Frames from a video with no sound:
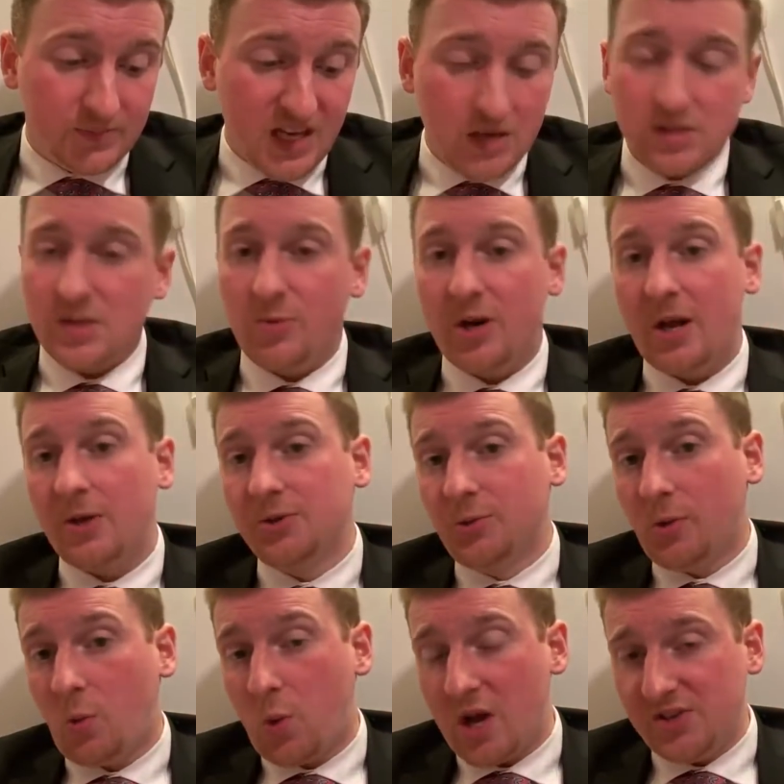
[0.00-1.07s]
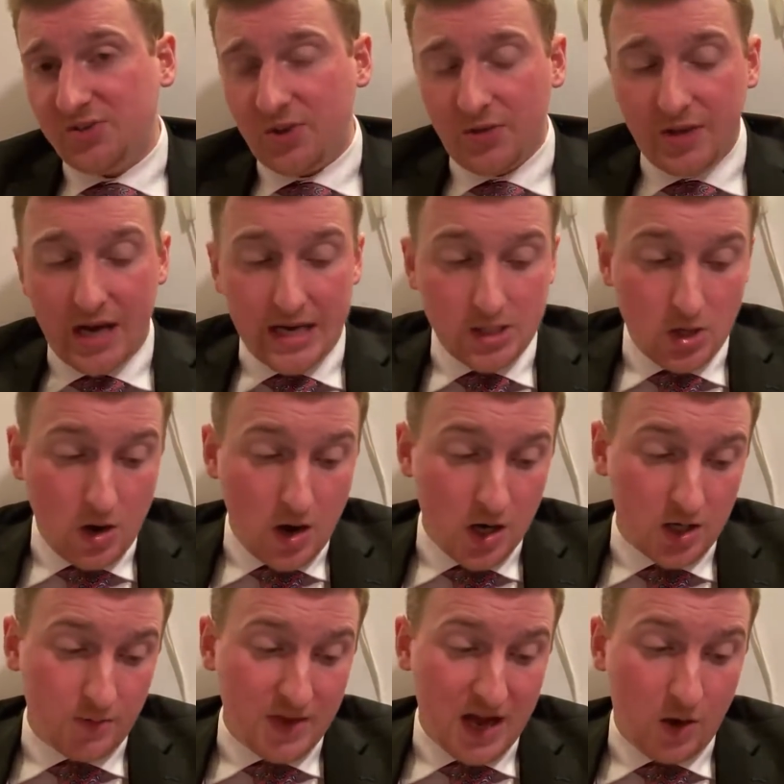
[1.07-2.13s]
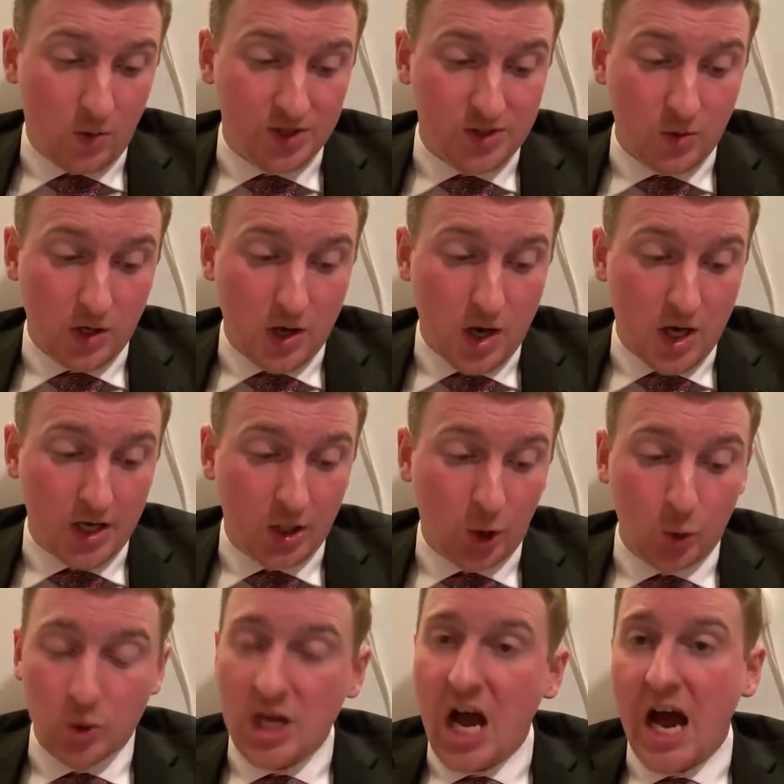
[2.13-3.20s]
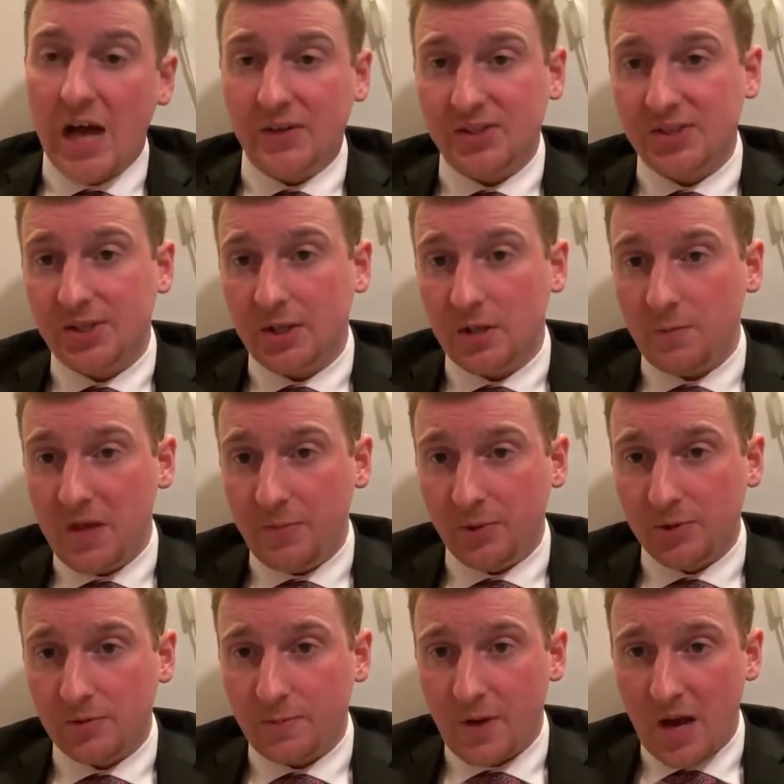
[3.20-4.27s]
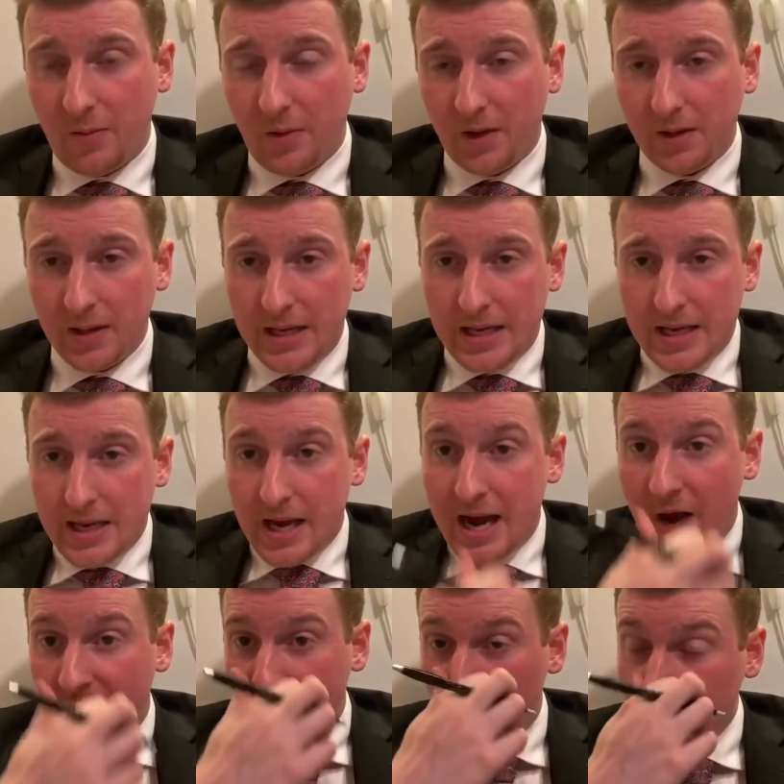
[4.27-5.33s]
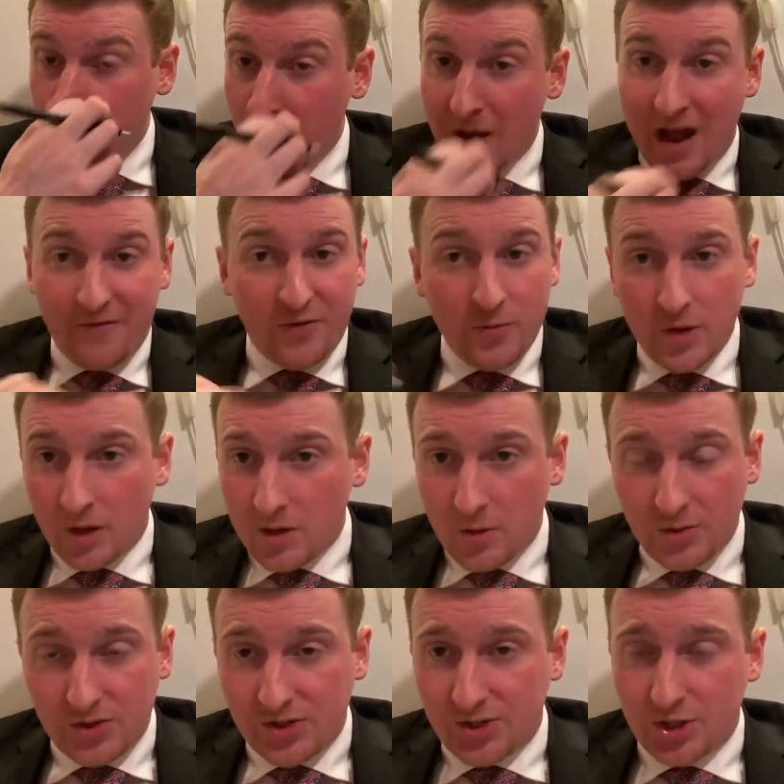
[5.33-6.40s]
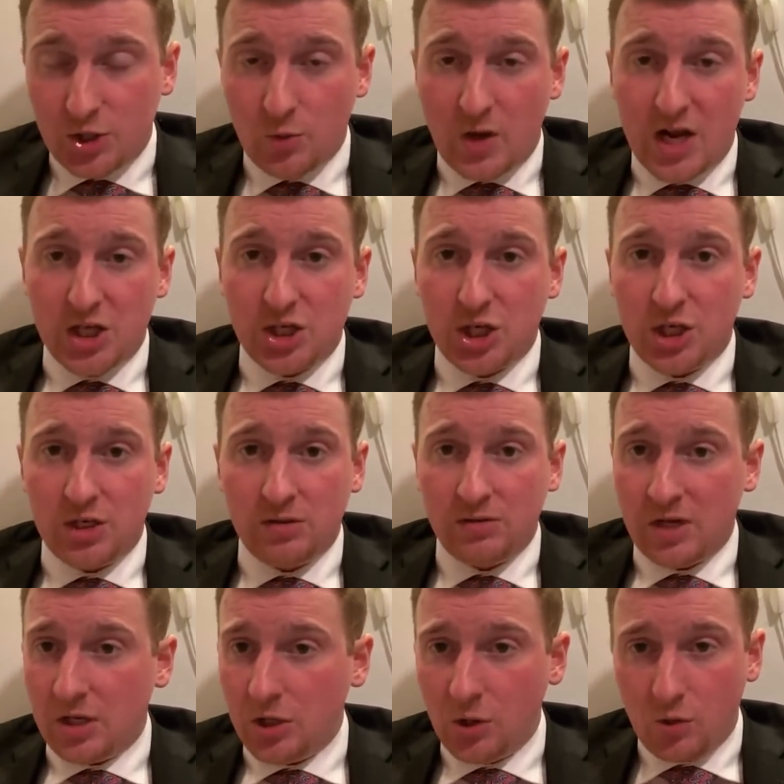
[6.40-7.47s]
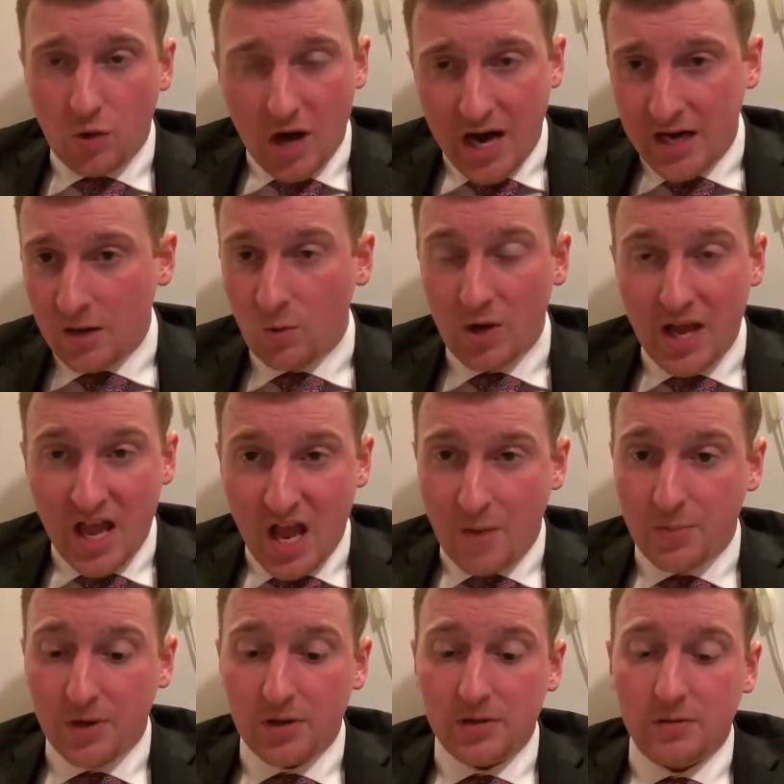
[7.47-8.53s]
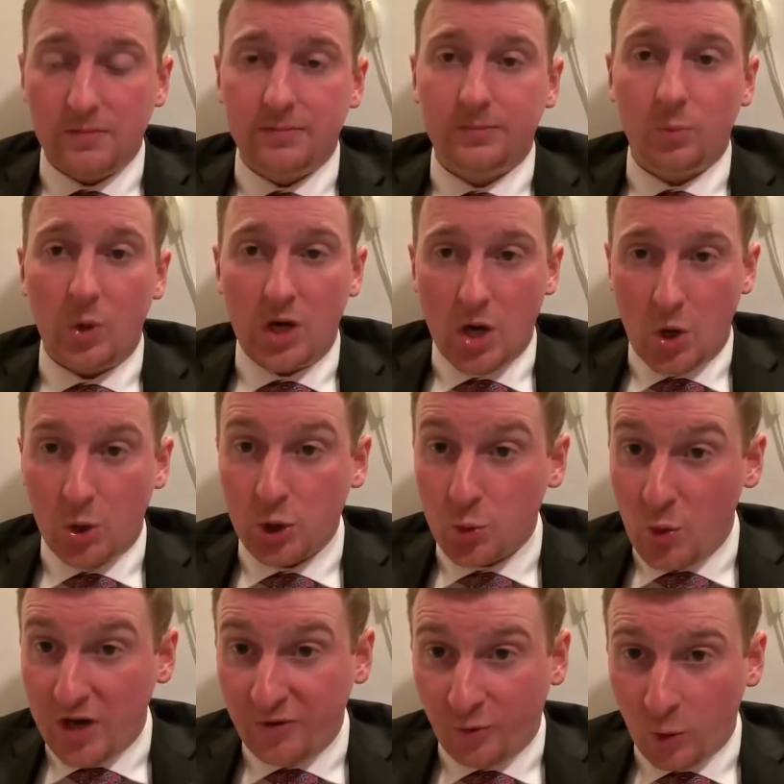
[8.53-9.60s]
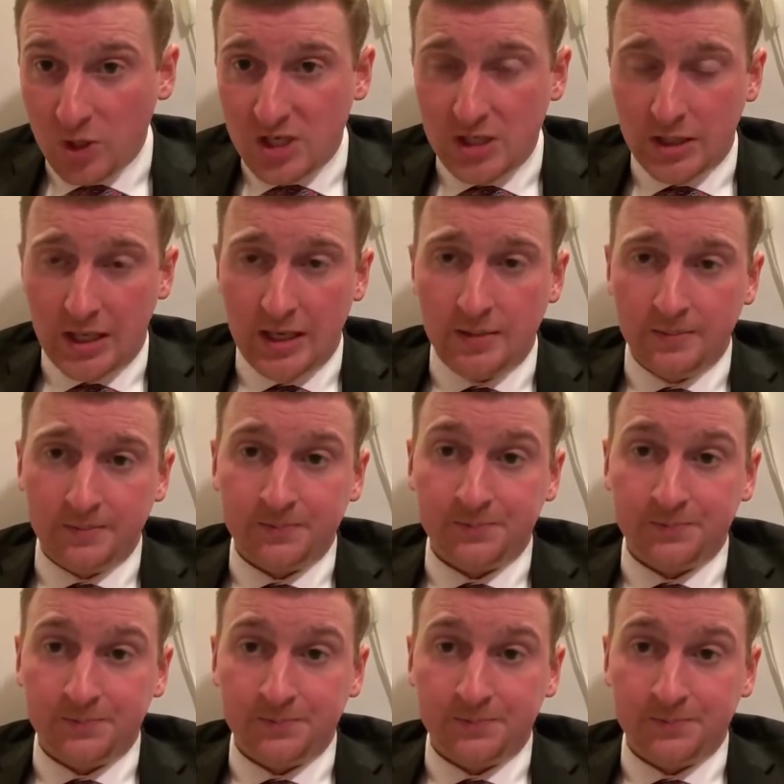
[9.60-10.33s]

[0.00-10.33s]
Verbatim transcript: Now, someone else requested that I talk about what's going on in Lugansk in the People's Republic. Now, for those of you not familiar with the situation in Ukraine and what happened, we know in 2014,